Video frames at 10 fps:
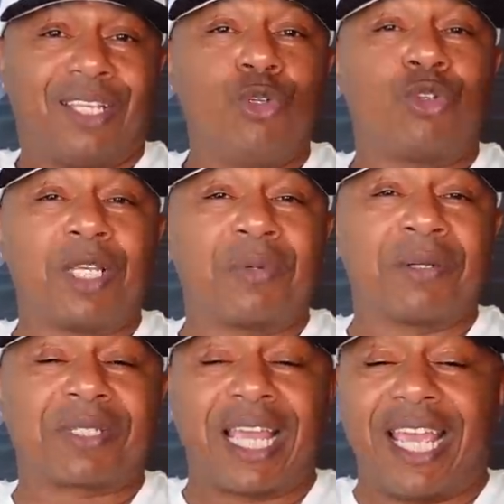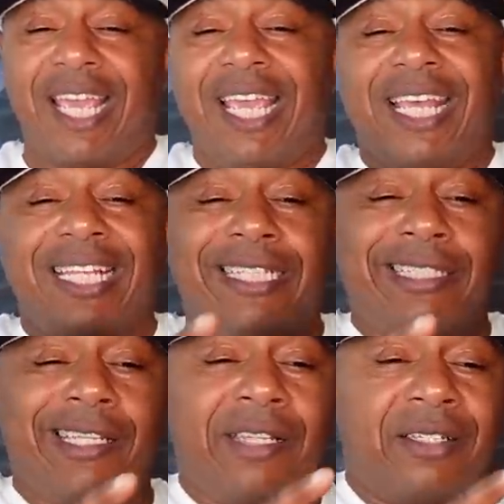You see what I'm saying?
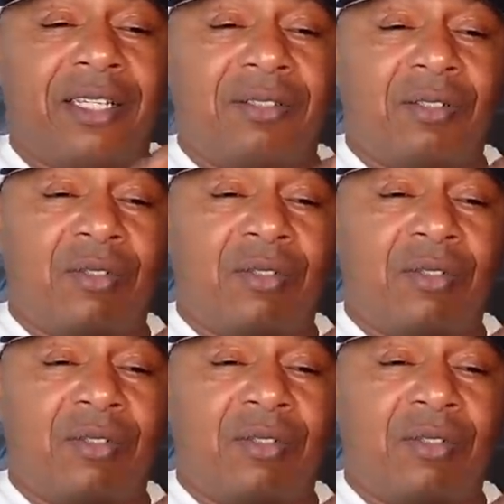The, the,